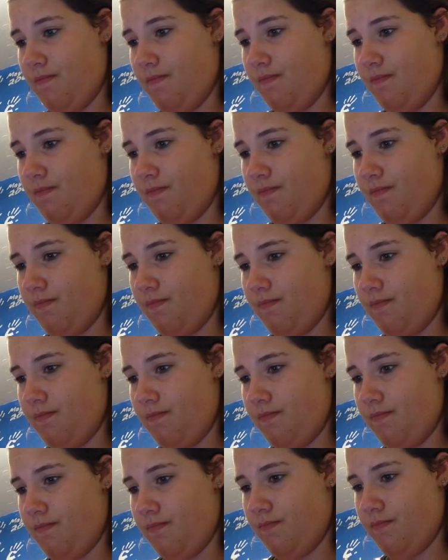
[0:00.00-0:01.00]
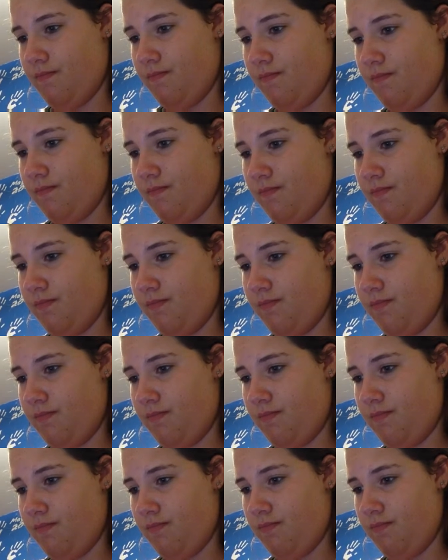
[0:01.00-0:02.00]

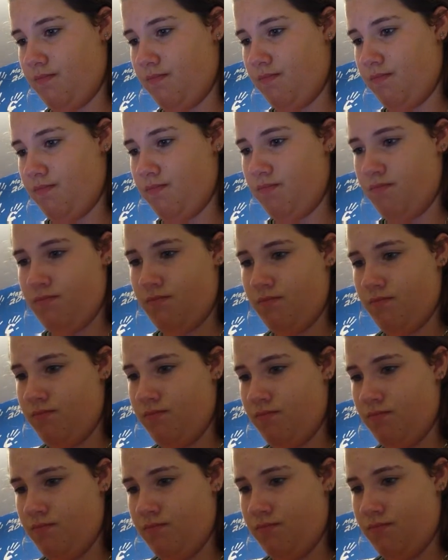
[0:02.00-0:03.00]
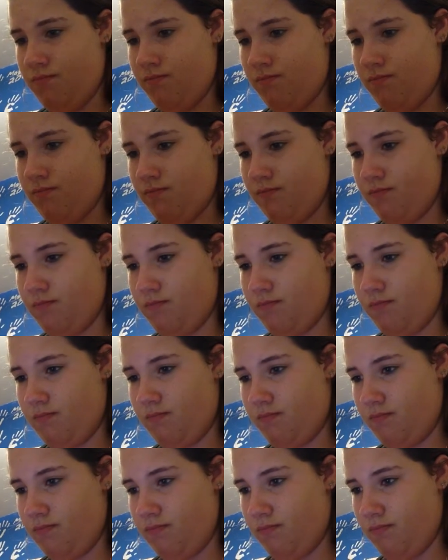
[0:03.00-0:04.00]
(silence)